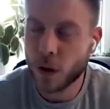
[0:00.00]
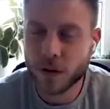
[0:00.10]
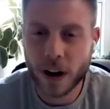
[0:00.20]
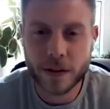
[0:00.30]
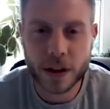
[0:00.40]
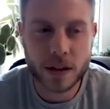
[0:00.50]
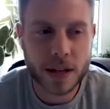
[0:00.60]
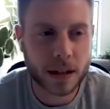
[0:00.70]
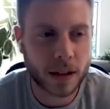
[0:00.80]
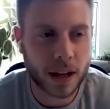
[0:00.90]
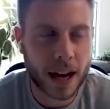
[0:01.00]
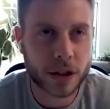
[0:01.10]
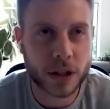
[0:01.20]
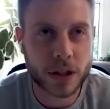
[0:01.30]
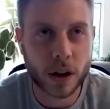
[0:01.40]
Everett Randle works for
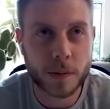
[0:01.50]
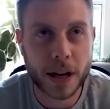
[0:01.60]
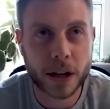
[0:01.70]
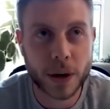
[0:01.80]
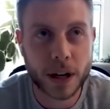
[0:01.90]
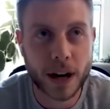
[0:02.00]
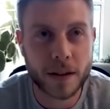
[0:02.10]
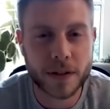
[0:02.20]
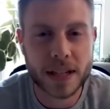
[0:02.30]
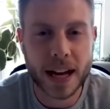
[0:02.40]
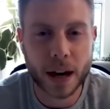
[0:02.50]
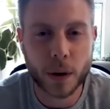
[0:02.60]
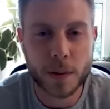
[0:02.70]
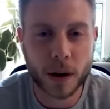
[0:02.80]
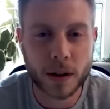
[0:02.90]
Founders Fund, which was
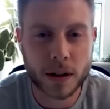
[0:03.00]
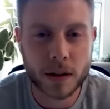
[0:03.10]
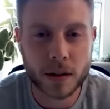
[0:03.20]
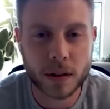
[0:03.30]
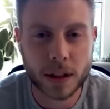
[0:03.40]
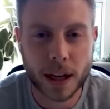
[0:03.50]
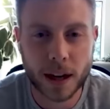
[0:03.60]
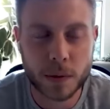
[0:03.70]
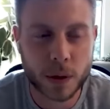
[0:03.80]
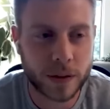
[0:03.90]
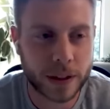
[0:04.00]
started by Peter Thiel and has a